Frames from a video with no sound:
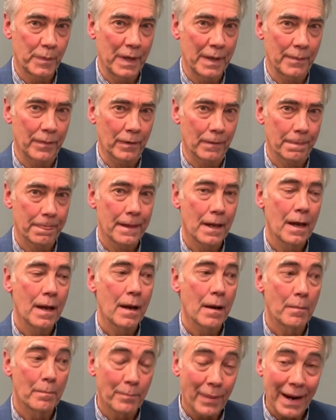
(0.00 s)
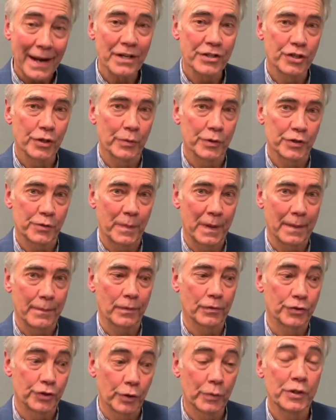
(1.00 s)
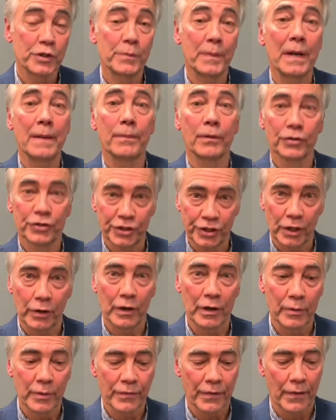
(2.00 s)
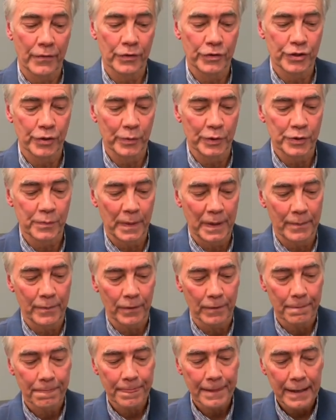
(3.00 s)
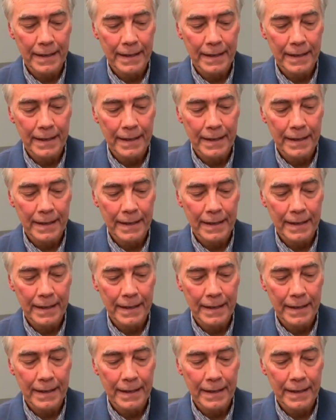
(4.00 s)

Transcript: people, by Jewish people, Jewish people sharing with other Jewish people.